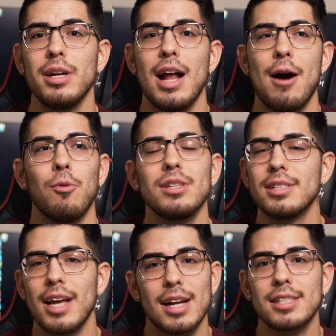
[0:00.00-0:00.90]
it, I
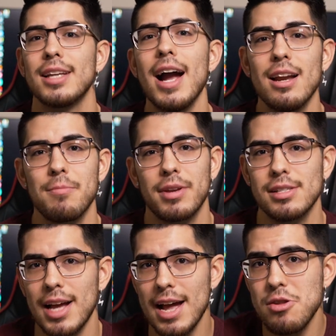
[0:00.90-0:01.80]
wasn't that excited
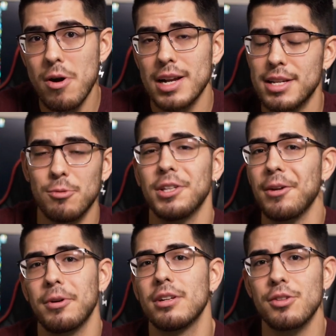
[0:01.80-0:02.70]
because I had no idea what
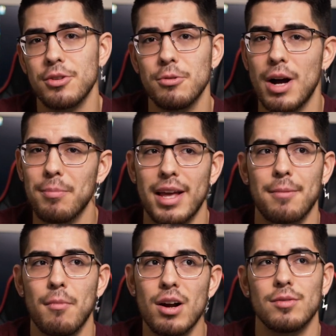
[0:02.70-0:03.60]
they were gonna do. I'm
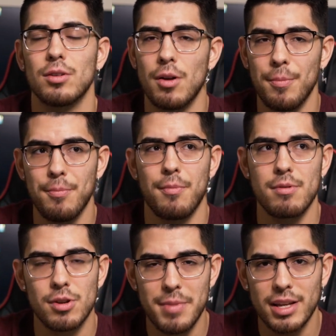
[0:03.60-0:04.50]
like, Marvel,
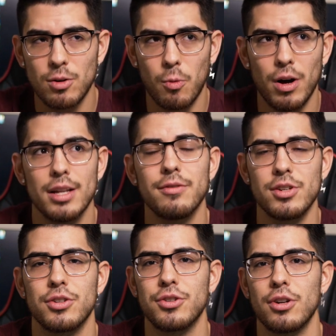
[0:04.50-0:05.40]
hmm, you're making a
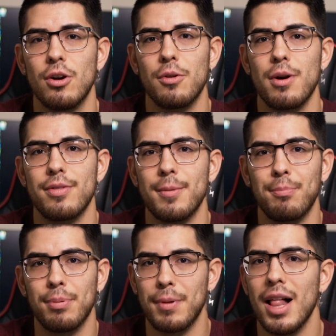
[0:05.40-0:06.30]
WandaVision show. The
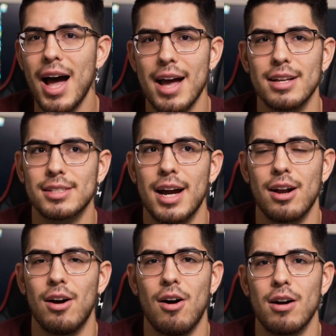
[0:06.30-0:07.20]
plot is
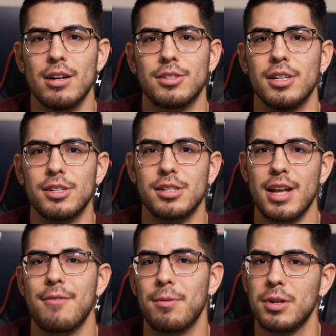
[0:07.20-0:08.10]
kind of hard to
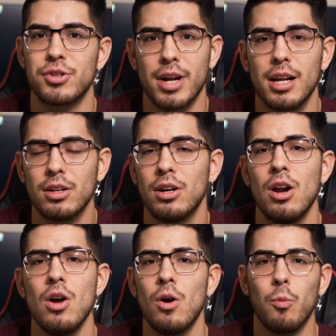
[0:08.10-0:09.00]
understand from the trailer.
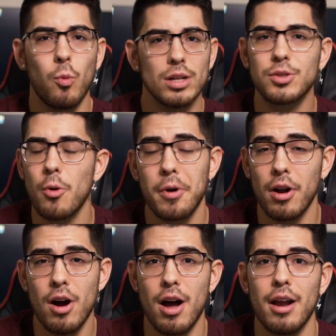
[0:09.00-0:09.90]
What's going
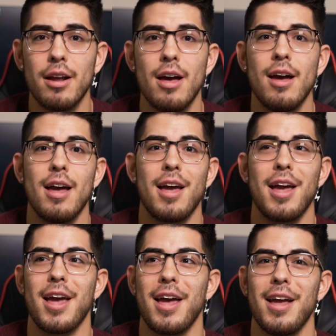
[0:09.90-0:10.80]
on?
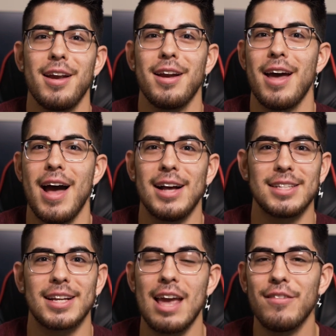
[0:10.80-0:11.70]
And as
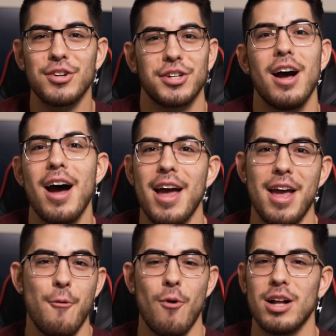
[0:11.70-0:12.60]
I gave it a shot
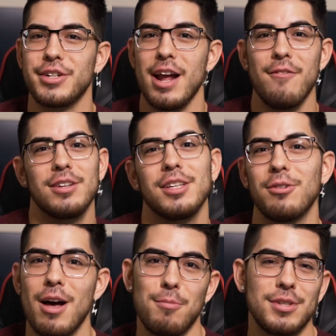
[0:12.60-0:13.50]
and watched every
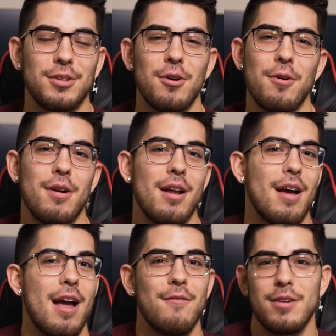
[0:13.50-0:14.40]
single episode
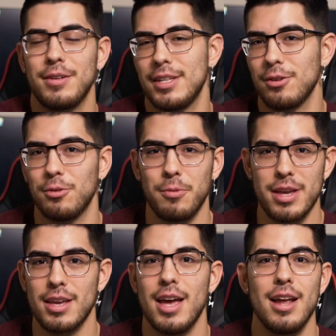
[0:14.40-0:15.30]
every single
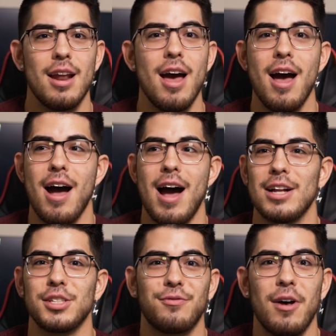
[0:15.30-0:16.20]
weekend,
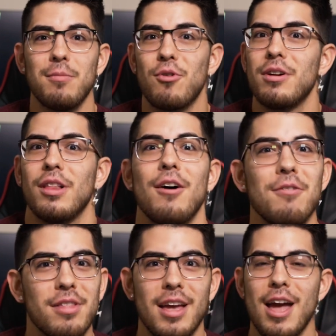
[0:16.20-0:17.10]
I just fell more in love
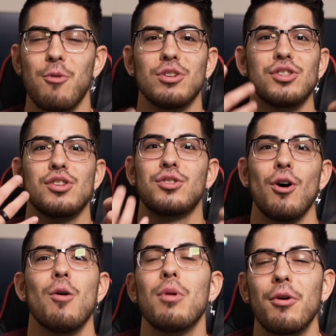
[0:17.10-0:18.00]
with it and was just
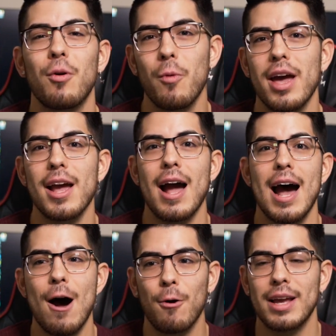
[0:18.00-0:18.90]
so blown away
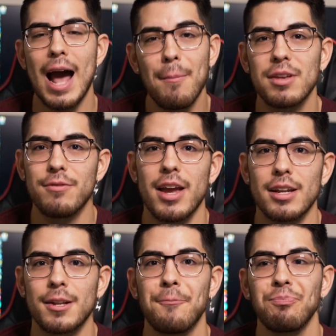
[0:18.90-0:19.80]
how
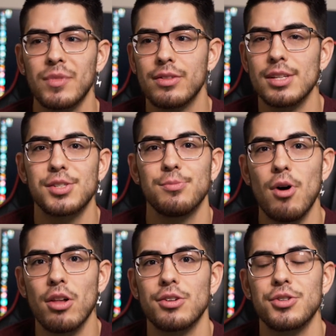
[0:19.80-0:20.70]
captivating this
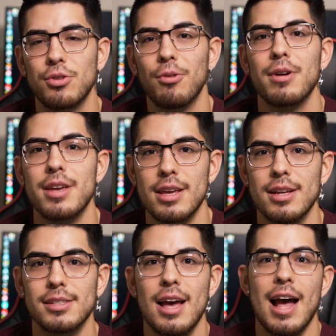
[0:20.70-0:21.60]
smaller story
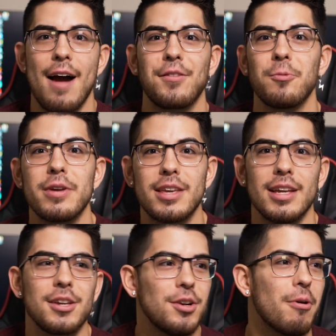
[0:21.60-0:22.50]
is after we
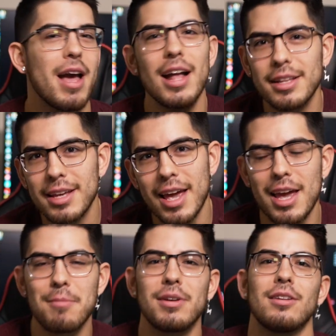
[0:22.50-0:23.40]
get, you know,
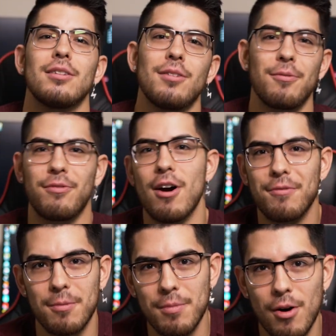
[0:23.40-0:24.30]
Endgame and Far
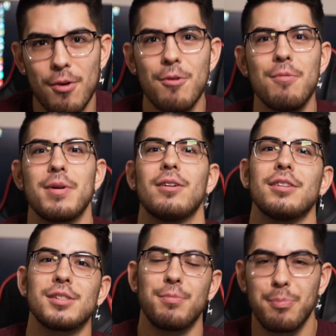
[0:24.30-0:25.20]
From Home and
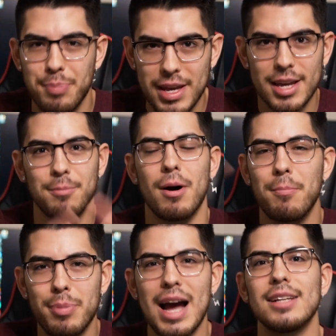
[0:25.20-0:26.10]
all these big
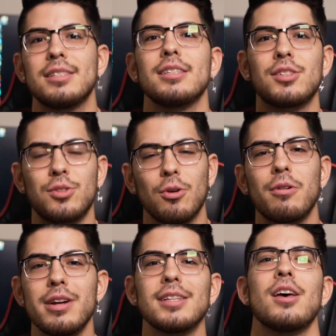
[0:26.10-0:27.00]
bombastic
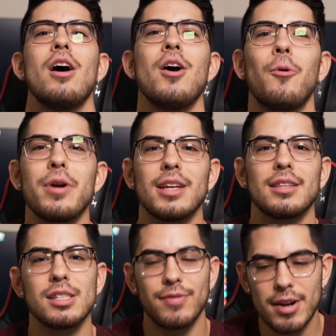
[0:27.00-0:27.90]
stories. We
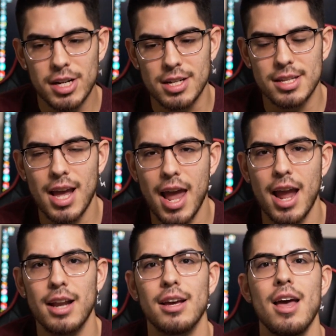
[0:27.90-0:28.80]
get this very
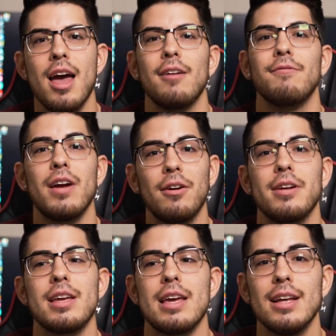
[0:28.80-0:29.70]
contained and
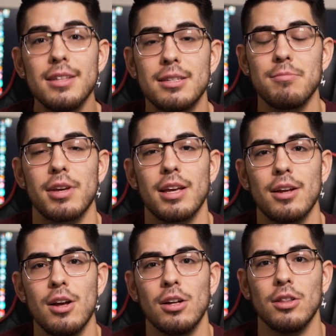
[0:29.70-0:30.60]
very
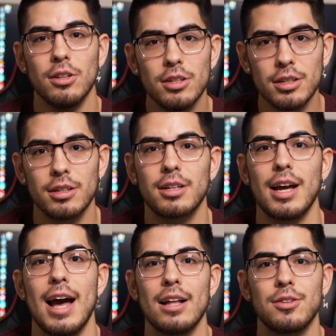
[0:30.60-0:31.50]
intimate look
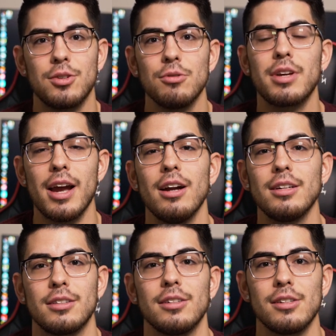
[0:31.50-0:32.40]
at two
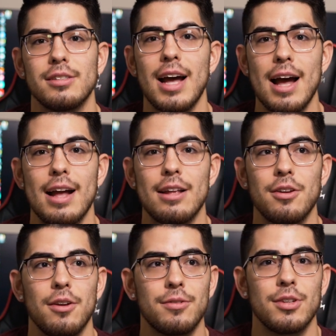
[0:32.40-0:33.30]
characters
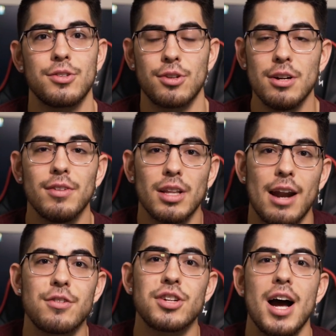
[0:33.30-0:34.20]
that deserve a
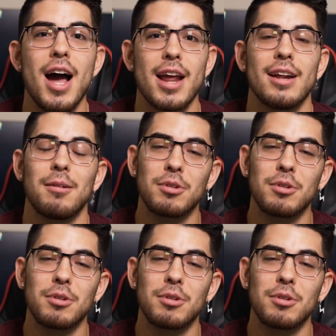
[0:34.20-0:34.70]
lot of shine and